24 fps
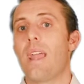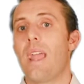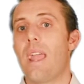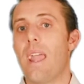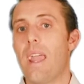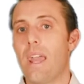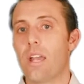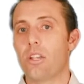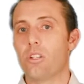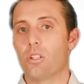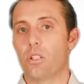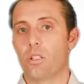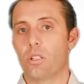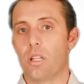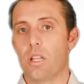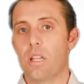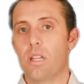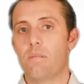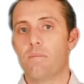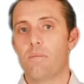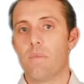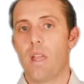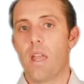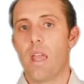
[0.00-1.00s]

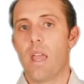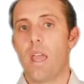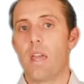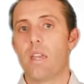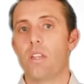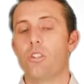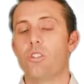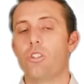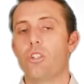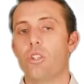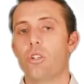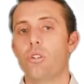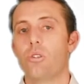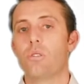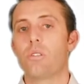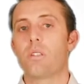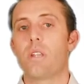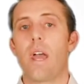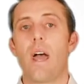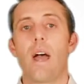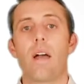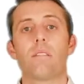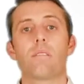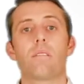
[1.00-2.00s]
annually and is
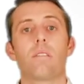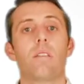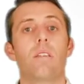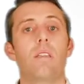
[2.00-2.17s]
used as